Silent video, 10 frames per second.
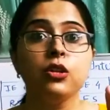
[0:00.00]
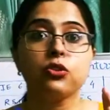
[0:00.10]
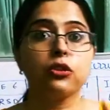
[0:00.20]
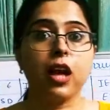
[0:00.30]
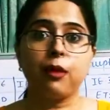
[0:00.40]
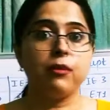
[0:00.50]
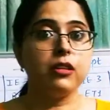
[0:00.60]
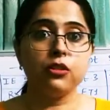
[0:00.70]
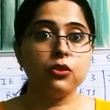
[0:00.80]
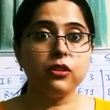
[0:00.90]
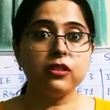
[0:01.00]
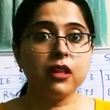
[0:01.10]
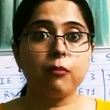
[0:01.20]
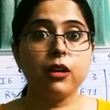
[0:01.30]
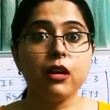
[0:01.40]
So timer 0 is
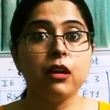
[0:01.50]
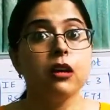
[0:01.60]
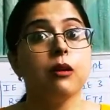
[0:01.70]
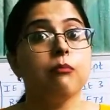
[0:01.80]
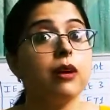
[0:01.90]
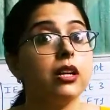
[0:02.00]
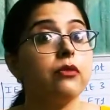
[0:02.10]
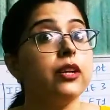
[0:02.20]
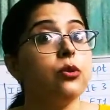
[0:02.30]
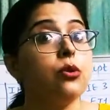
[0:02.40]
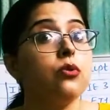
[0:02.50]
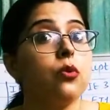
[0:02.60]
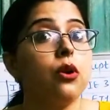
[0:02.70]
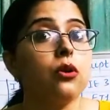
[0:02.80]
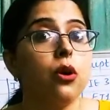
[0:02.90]
enabled, but we don't
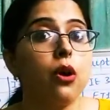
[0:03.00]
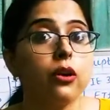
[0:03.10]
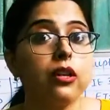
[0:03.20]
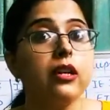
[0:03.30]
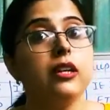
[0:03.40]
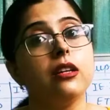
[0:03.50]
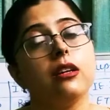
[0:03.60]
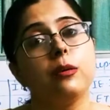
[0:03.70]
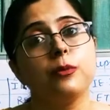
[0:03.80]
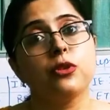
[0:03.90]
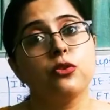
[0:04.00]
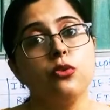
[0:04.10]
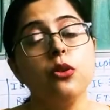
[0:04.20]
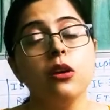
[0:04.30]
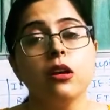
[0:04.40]
want other interrupts
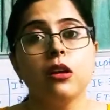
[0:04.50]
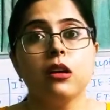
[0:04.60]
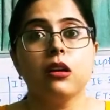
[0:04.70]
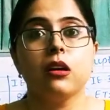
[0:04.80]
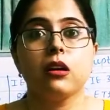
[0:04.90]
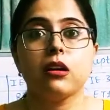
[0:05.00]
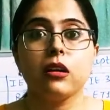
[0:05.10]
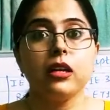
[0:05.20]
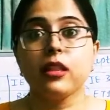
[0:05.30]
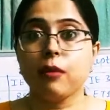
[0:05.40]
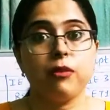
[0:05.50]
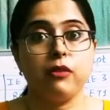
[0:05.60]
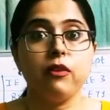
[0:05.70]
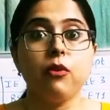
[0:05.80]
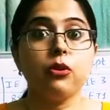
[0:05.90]
to enable.
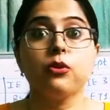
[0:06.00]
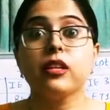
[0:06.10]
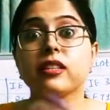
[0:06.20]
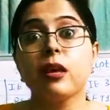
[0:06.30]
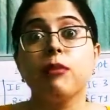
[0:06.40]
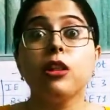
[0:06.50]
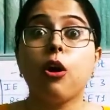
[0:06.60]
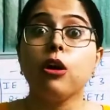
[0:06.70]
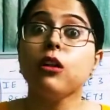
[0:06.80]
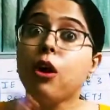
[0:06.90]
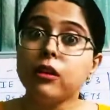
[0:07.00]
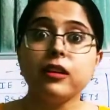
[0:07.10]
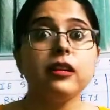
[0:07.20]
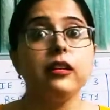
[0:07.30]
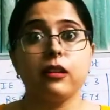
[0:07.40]
We want to disable all other
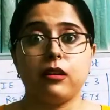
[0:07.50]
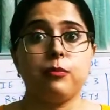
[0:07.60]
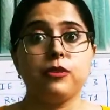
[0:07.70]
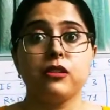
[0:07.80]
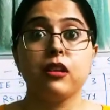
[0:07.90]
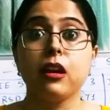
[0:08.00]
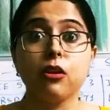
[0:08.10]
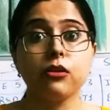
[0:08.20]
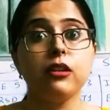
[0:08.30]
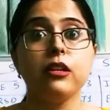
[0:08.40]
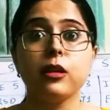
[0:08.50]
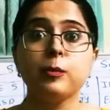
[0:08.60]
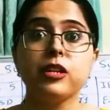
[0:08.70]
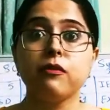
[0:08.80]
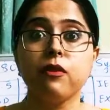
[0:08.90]
interrupts. There are other
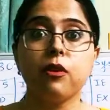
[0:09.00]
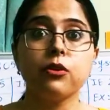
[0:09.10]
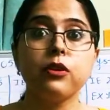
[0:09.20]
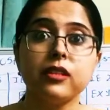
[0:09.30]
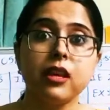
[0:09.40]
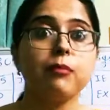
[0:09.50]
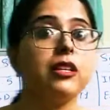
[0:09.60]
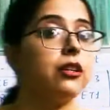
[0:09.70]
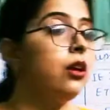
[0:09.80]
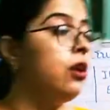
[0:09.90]
interrupts and we want to disable it.